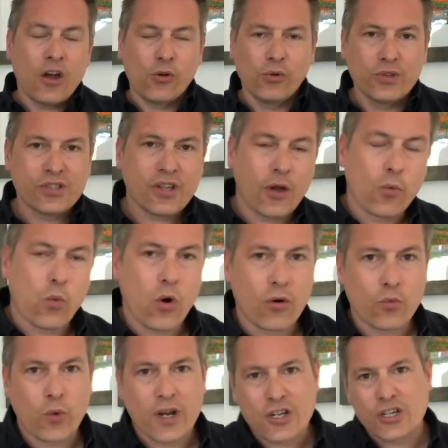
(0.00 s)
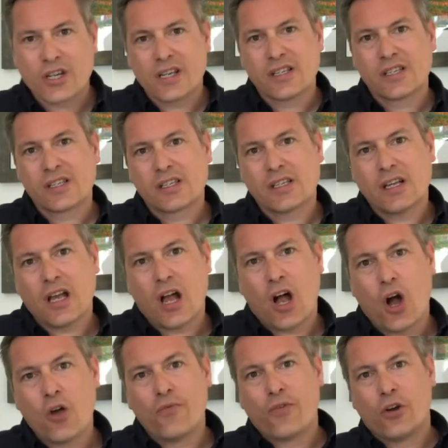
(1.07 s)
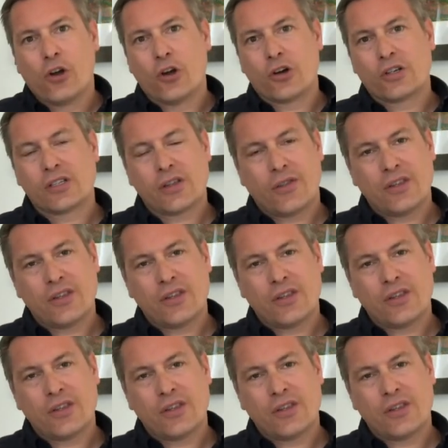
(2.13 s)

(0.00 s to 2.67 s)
also one which is overlooked,